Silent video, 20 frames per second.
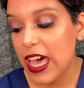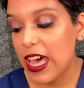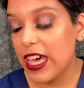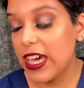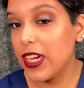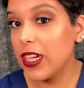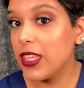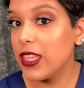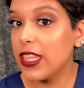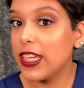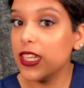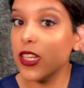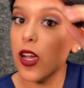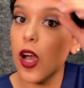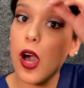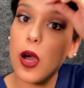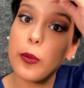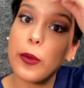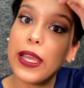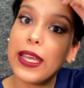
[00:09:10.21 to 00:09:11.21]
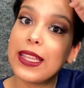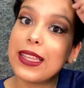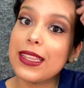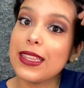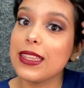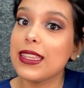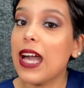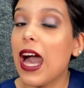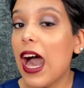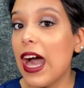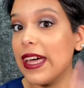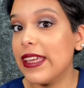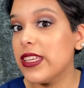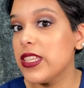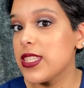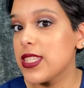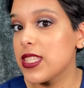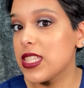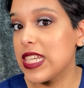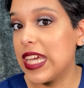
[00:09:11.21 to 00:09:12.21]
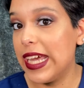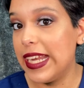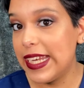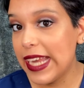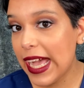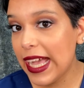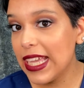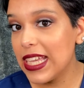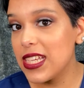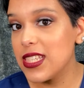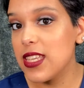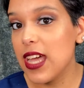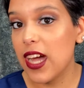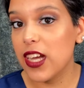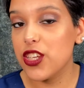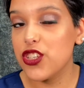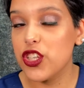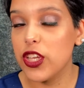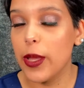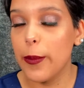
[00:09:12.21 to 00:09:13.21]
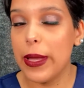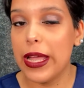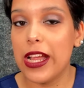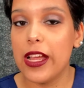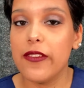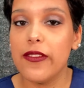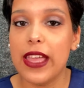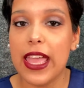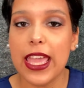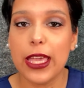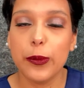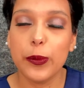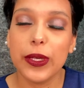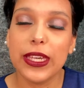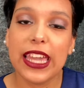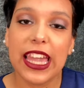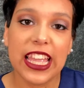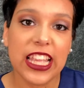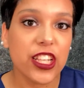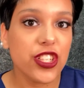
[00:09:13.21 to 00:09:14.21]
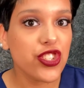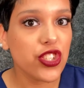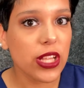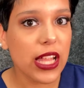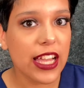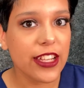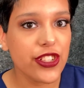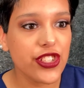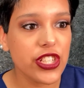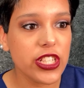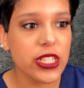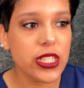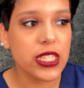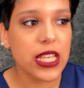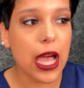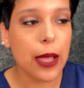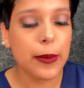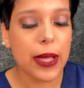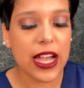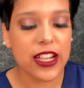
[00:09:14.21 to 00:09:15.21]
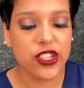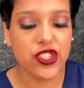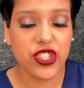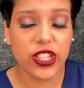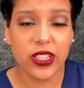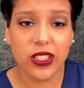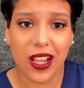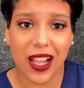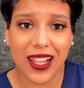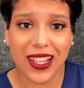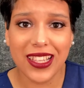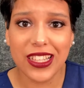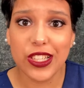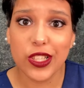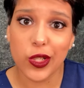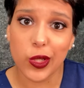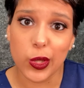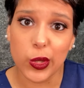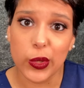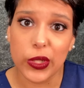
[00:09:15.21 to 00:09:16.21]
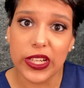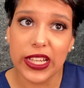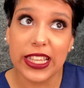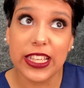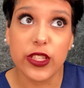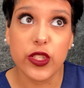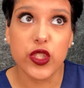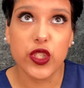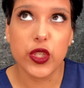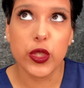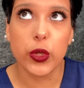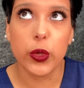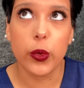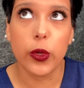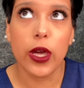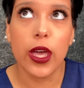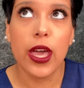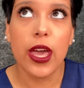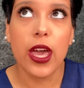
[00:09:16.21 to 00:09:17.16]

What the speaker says: And then on my eyes today is actually a pair of ABH lashes. I'm actually not going to include it into